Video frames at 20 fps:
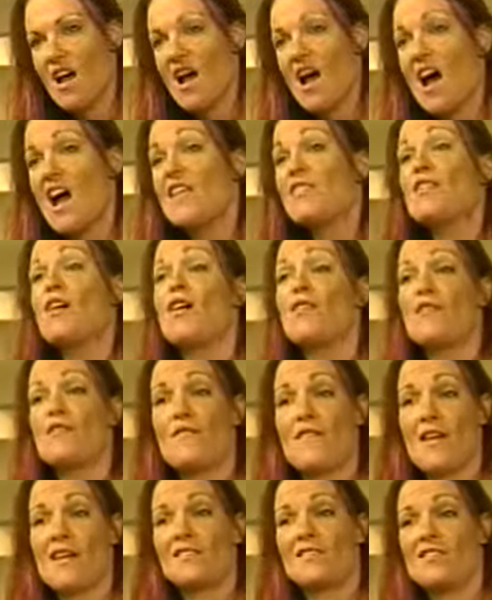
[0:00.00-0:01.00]
I thought the
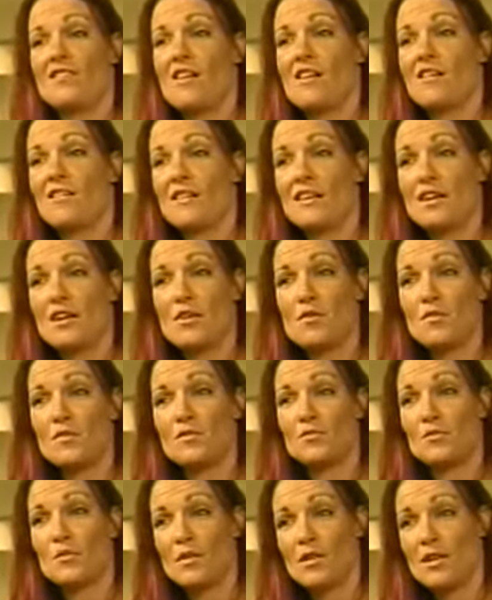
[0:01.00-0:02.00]
fan turnout here
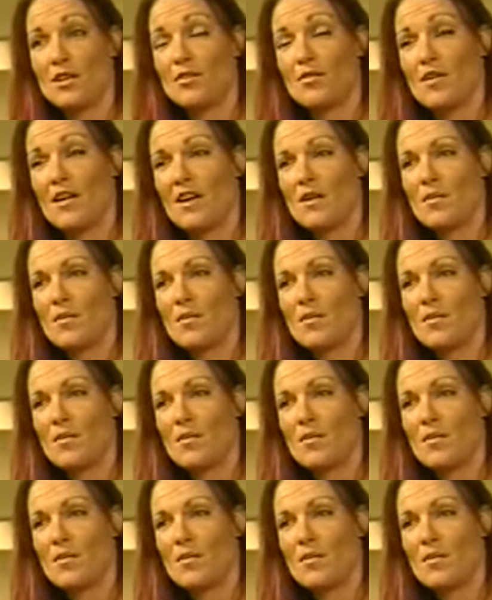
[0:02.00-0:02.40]
was really great.